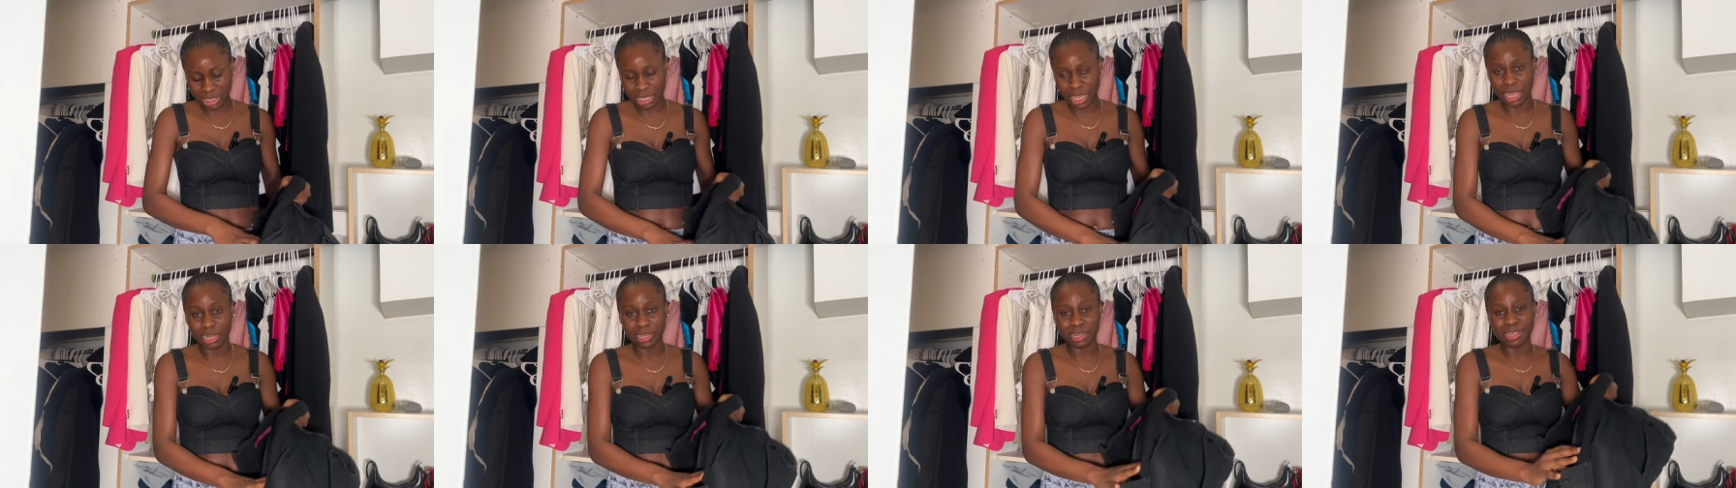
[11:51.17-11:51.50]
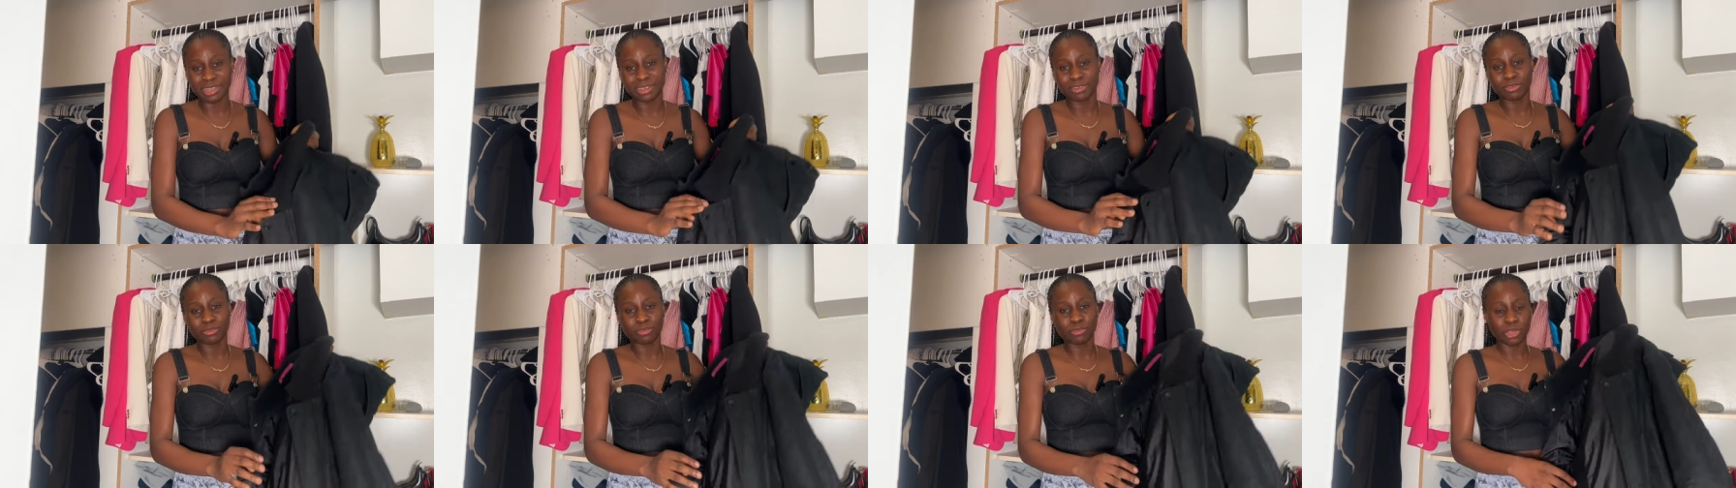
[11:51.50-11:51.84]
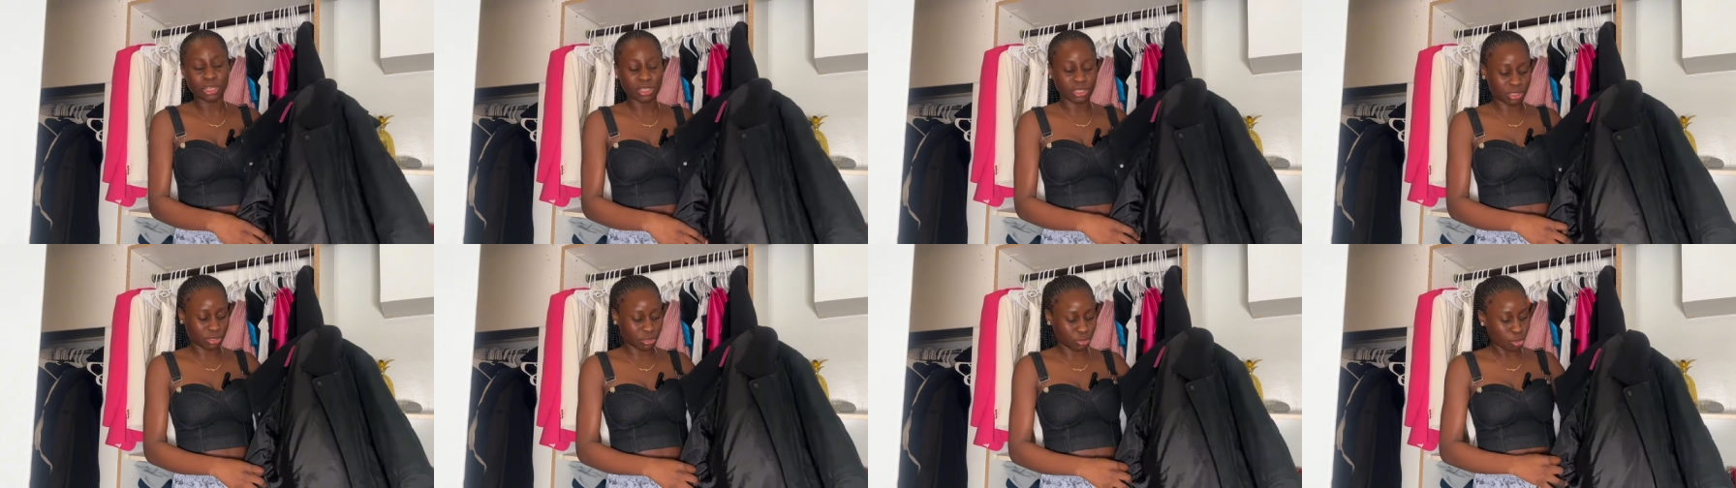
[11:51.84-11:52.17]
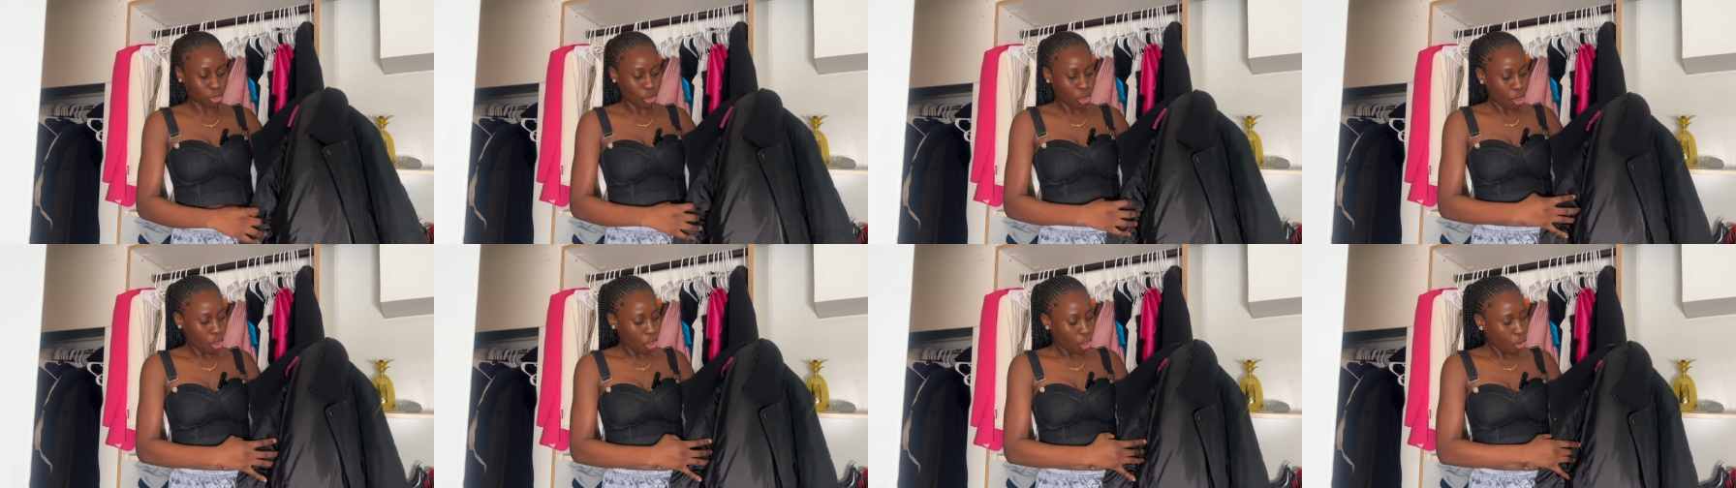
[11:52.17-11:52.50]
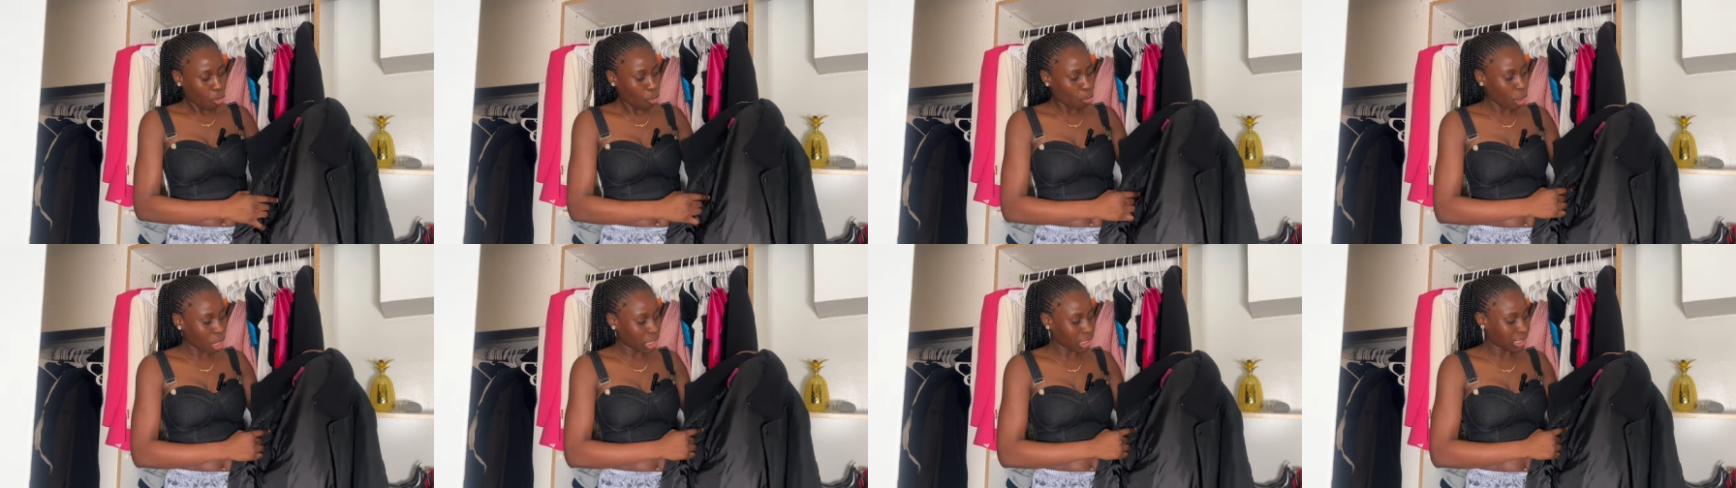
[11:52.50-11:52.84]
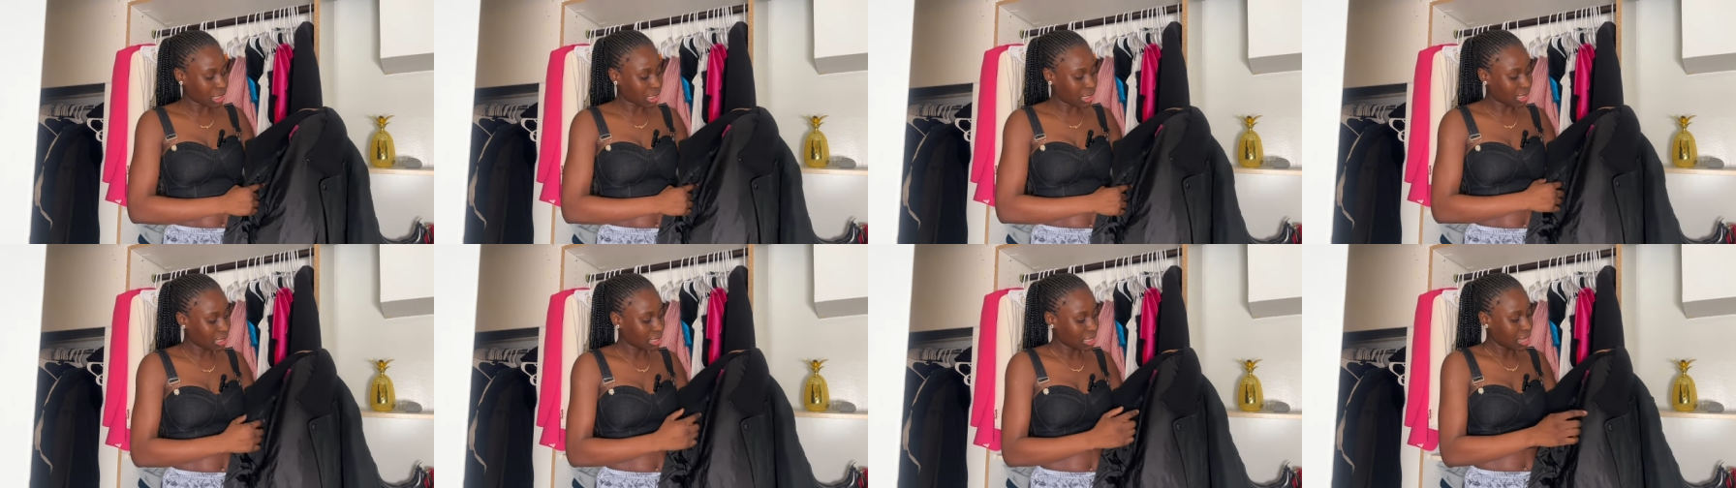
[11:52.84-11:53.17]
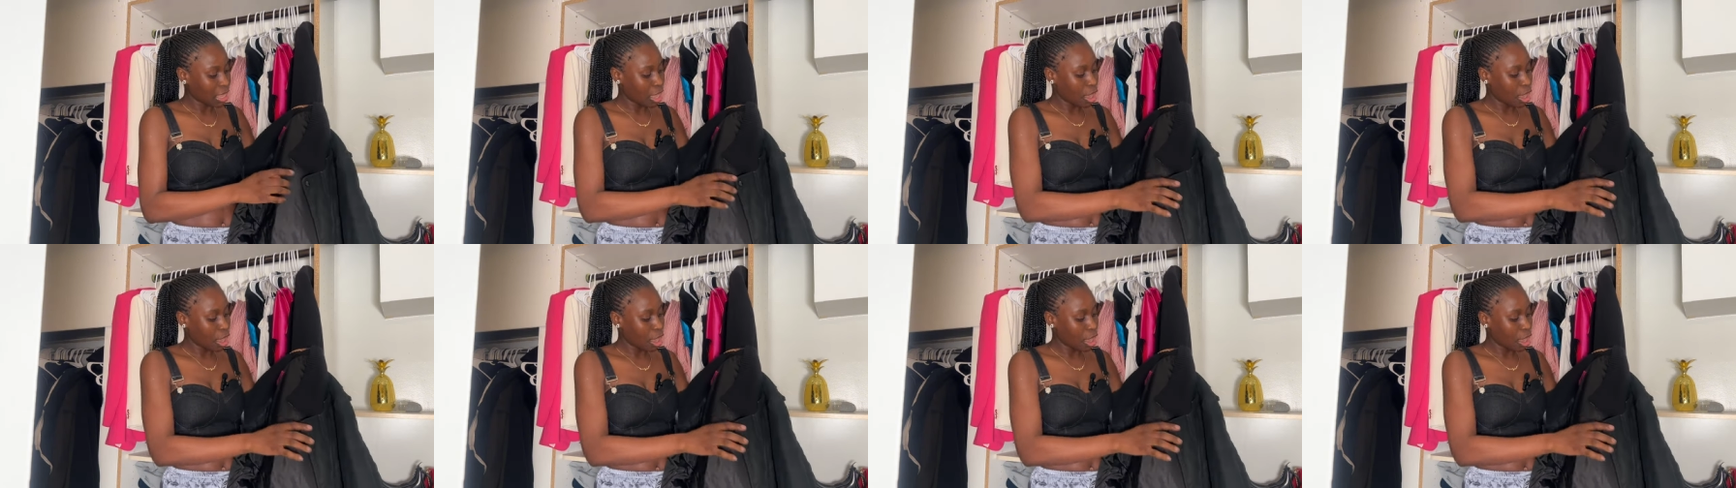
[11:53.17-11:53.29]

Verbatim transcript: And then what's what's